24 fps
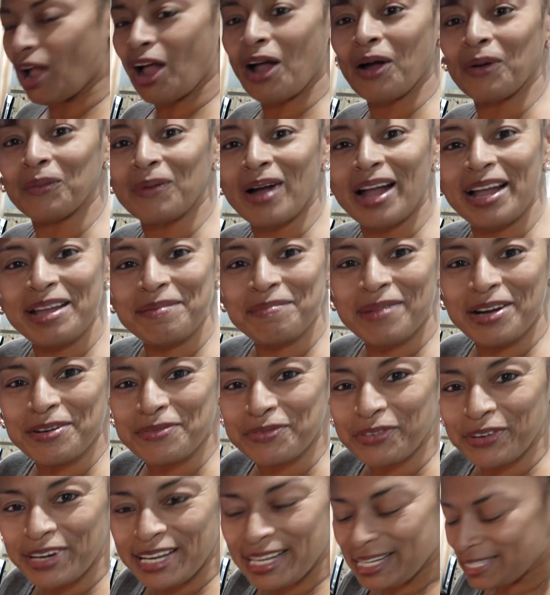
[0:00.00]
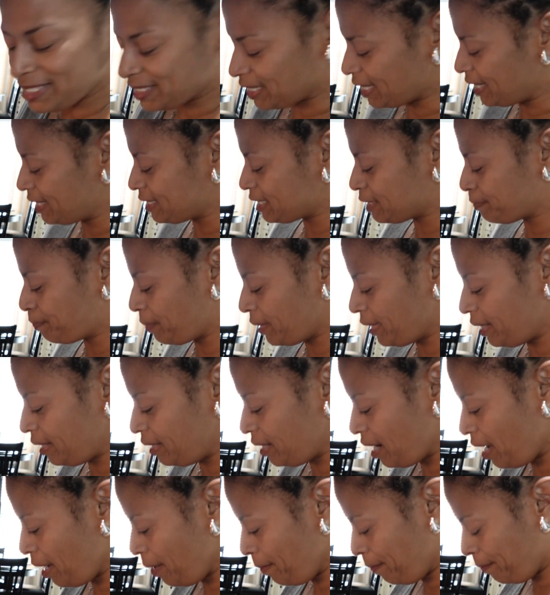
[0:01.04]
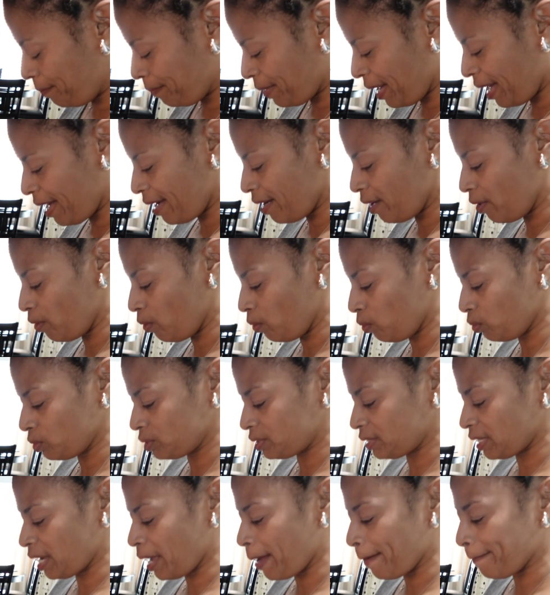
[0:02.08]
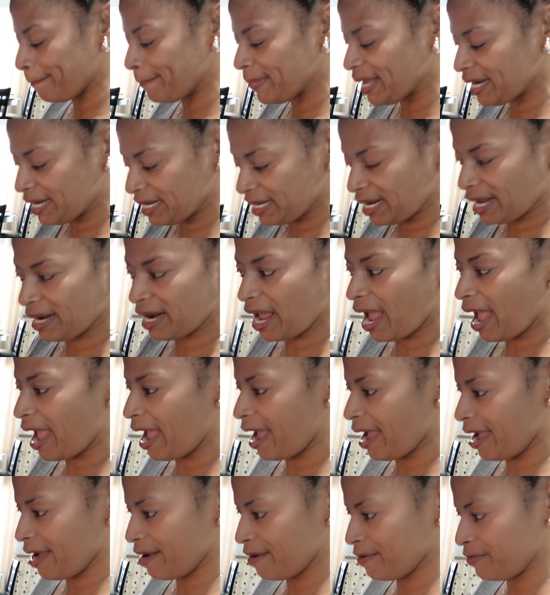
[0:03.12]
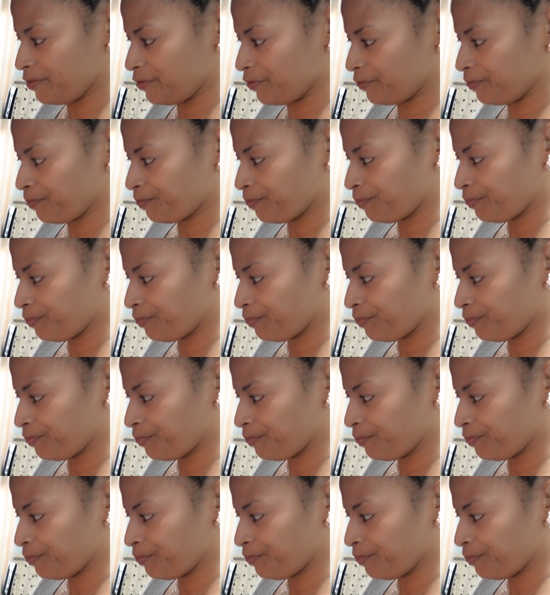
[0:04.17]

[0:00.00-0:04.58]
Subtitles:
All right, my friends, it's been about a minute and a half.